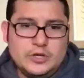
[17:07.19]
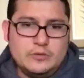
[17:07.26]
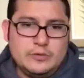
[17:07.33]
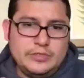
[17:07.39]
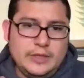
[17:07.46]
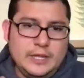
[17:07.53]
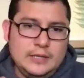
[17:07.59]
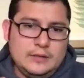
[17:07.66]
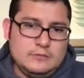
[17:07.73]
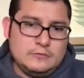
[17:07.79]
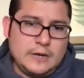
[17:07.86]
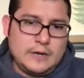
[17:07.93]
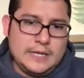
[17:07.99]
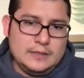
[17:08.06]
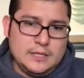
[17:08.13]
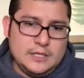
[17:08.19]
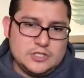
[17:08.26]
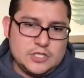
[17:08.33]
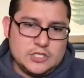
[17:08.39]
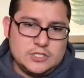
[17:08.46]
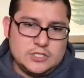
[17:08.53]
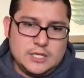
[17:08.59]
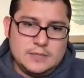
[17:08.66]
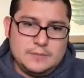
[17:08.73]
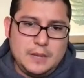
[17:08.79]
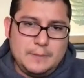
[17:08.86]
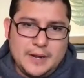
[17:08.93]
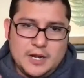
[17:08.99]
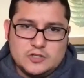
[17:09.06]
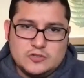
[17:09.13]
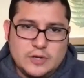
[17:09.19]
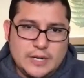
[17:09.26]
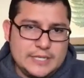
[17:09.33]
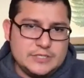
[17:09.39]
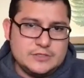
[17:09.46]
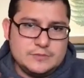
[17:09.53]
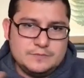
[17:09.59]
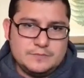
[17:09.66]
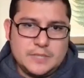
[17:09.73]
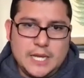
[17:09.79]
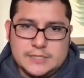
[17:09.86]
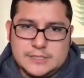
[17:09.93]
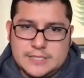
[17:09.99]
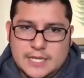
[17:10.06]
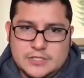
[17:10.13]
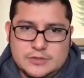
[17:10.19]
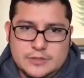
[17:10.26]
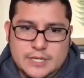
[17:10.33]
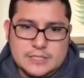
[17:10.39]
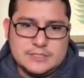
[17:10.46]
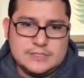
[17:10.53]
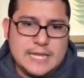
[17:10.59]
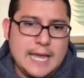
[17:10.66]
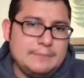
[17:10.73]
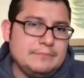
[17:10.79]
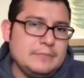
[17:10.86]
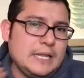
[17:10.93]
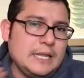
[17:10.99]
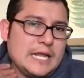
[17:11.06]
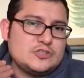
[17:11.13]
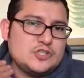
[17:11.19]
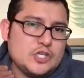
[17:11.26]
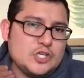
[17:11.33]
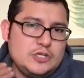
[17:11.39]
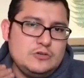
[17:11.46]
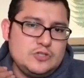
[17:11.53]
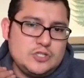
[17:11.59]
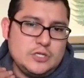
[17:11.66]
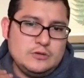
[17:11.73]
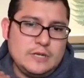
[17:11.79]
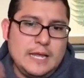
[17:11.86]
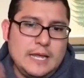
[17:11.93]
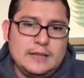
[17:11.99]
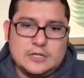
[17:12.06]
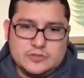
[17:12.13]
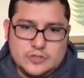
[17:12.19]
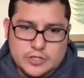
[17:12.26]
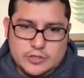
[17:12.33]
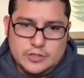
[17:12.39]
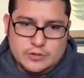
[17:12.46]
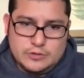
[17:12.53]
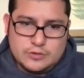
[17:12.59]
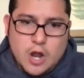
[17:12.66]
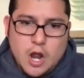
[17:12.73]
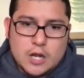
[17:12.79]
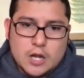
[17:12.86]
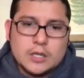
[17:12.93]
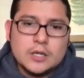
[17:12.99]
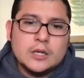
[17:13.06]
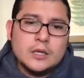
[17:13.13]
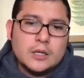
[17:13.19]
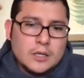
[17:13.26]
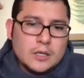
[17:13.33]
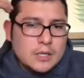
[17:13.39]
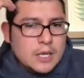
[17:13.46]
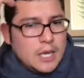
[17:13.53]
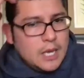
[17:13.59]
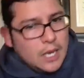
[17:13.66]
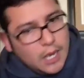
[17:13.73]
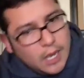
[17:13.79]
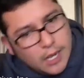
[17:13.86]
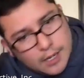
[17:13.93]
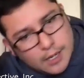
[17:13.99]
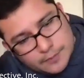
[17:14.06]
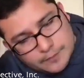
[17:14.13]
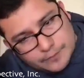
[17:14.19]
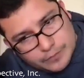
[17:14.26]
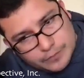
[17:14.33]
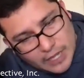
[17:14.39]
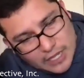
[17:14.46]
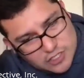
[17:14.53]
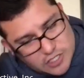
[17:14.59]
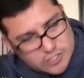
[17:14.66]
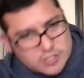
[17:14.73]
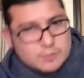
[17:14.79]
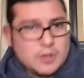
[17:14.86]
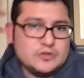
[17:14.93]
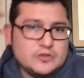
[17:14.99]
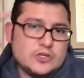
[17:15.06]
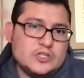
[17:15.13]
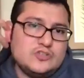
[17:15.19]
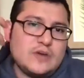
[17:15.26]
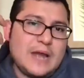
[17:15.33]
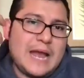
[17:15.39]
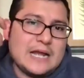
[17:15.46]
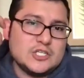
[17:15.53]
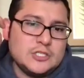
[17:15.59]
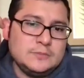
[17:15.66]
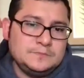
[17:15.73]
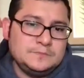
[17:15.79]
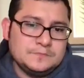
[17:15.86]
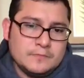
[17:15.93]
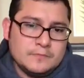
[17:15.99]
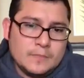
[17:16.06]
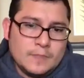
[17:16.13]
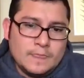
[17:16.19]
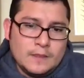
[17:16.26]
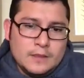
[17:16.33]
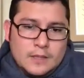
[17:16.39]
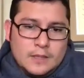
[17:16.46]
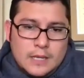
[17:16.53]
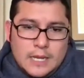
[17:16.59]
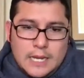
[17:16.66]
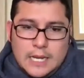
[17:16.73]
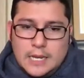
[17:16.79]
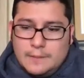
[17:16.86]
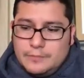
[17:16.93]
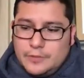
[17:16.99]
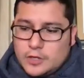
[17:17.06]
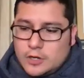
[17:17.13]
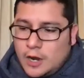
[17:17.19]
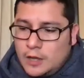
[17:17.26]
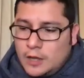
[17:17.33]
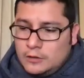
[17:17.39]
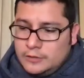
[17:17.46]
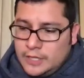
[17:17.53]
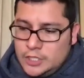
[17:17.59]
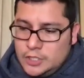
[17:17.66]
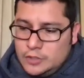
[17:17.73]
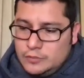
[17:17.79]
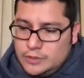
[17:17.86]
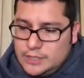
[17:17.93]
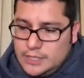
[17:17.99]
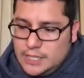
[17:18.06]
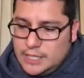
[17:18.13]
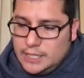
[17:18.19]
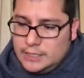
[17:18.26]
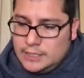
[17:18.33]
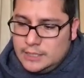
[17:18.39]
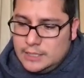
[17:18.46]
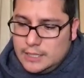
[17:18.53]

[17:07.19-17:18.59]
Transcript: with it, right? It's just a miniaturized tendon. It's not electrocution. You're not electrocuting the dog. It's just a muscle contraction. The collar that you would need